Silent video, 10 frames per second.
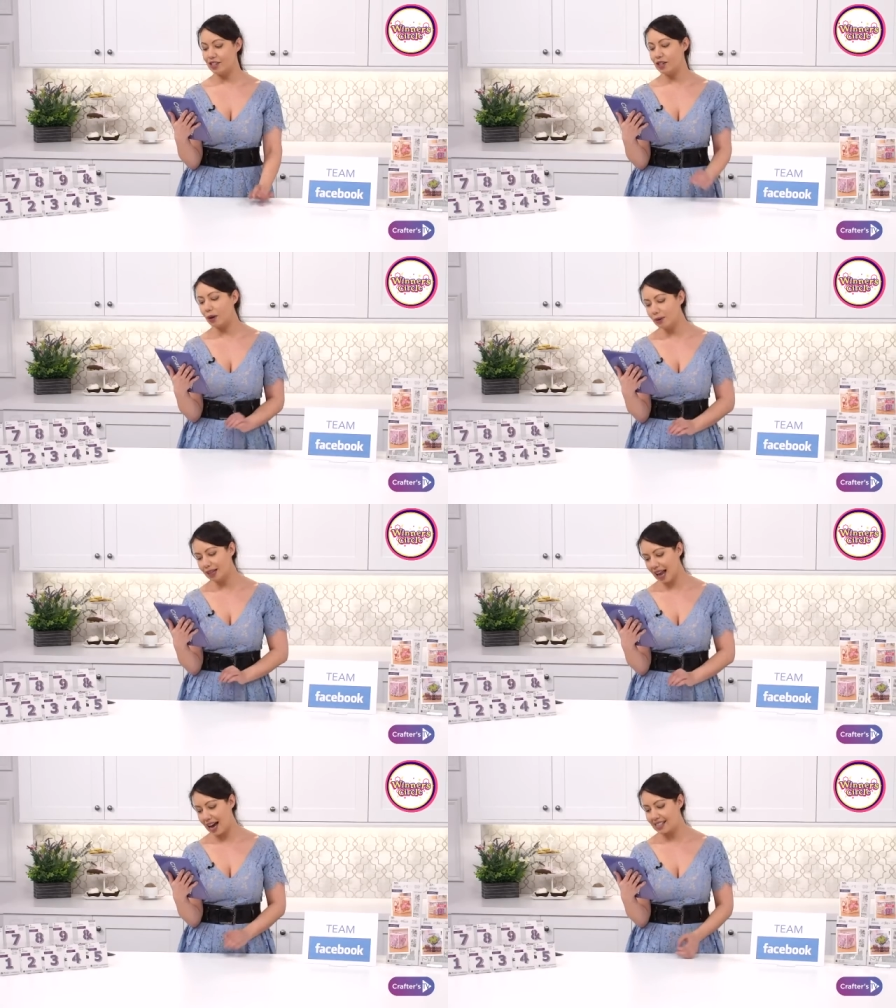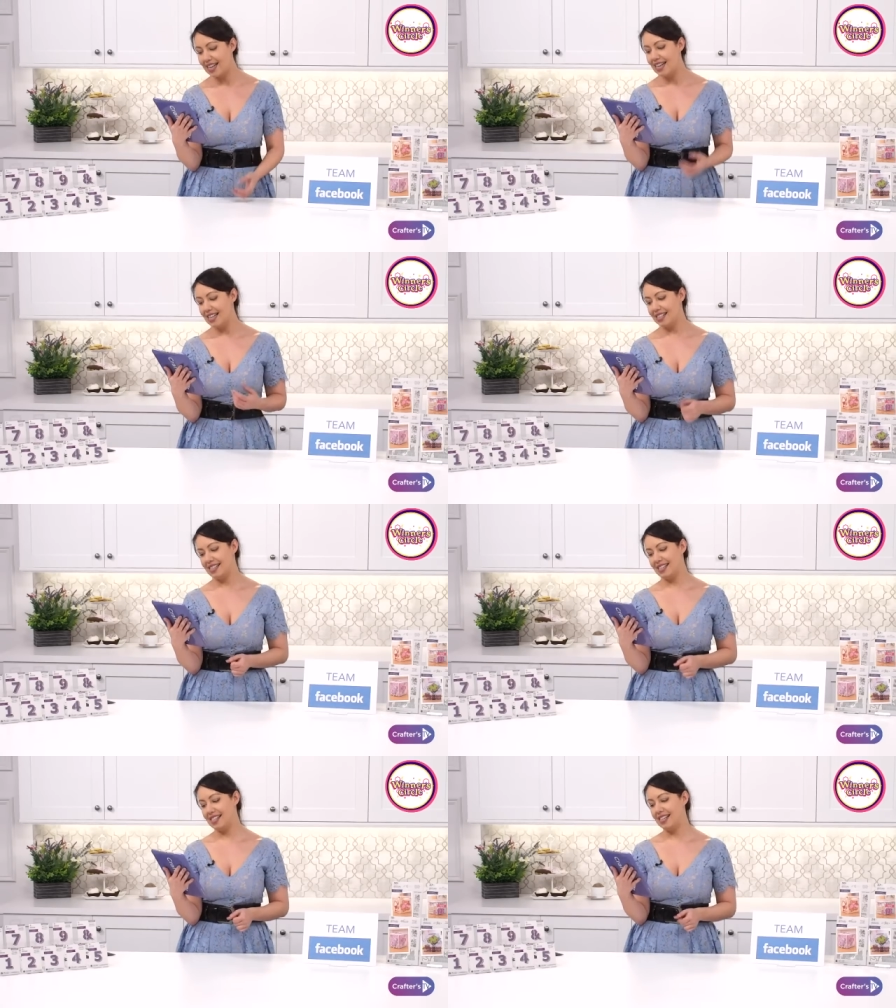so glad that
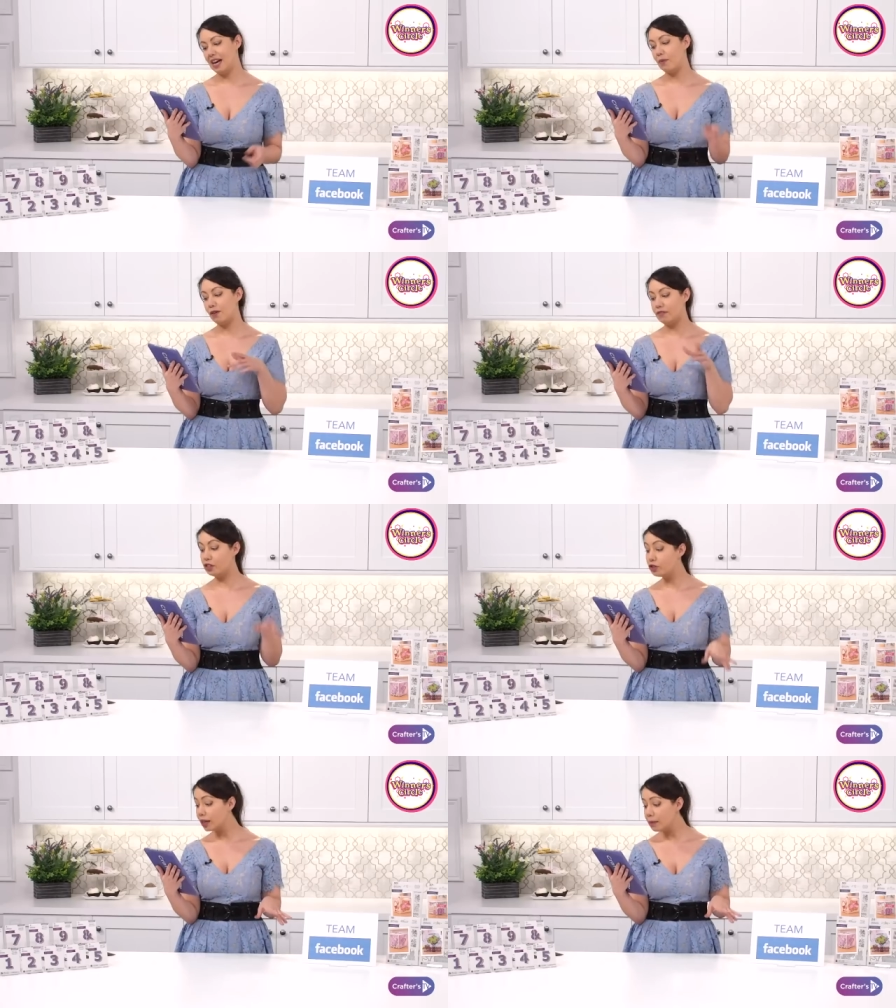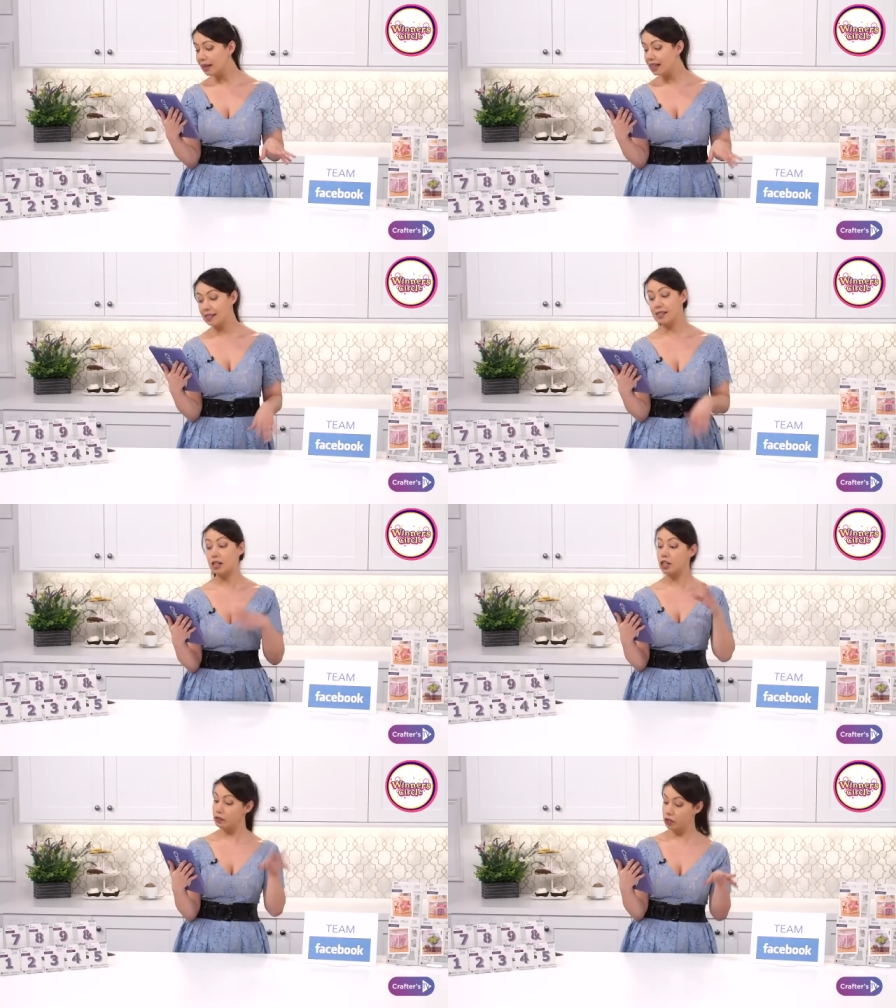CC now offers Dreamies, as I
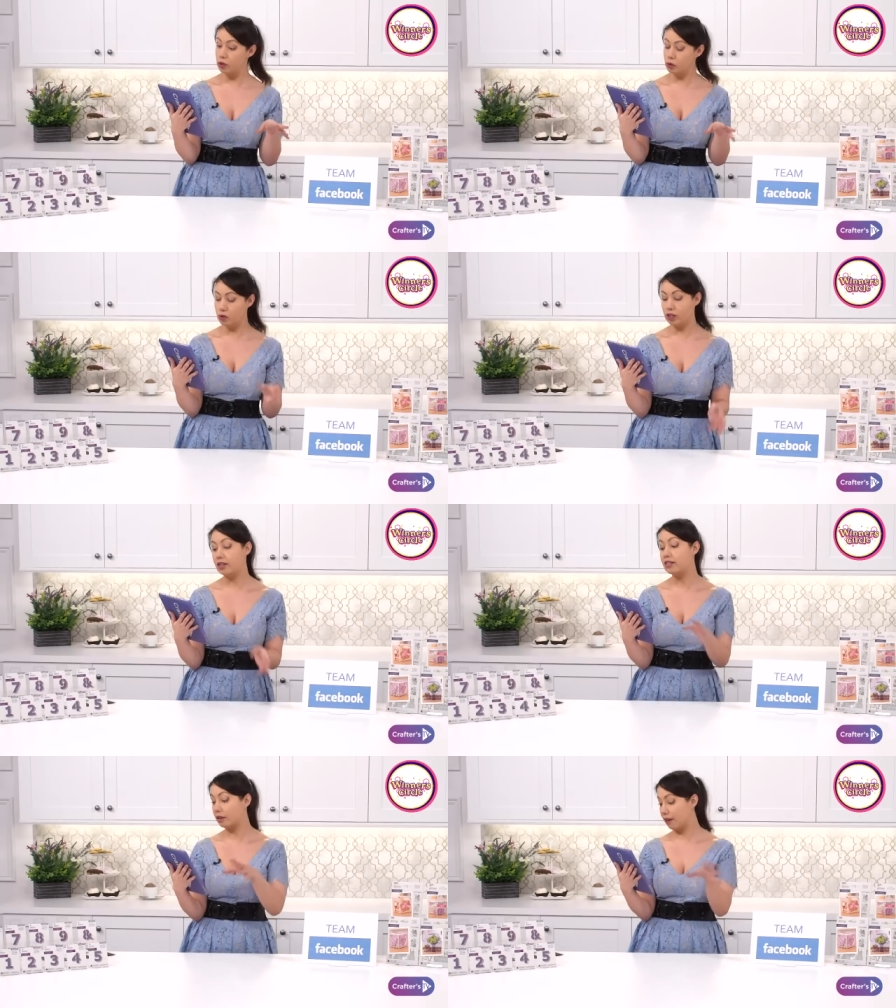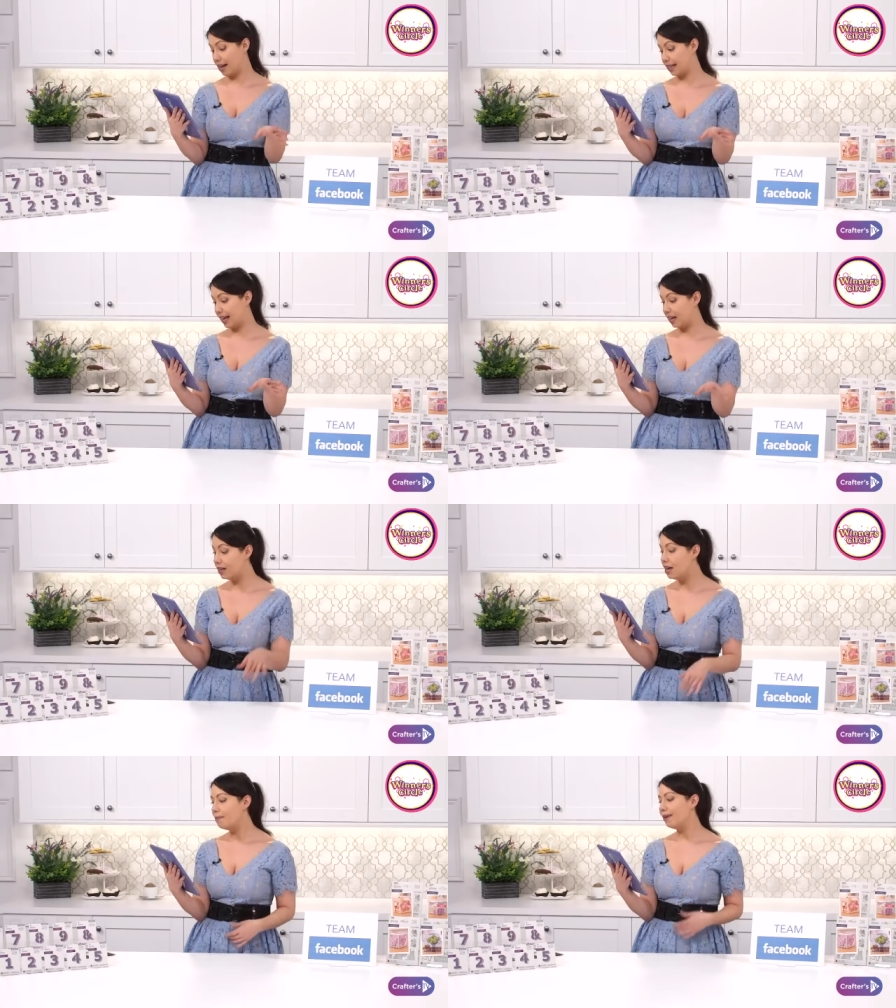used to order directly,